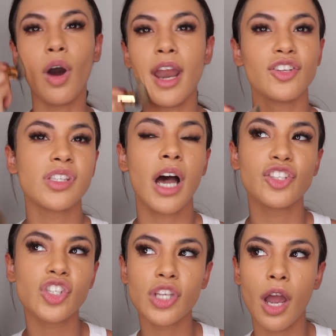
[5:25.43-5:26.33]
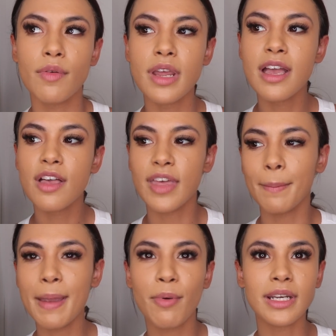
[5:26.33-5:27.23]
And I just don't think
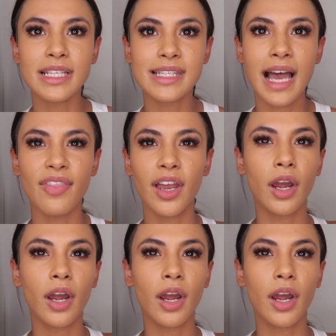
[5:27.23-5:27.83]
people understand that.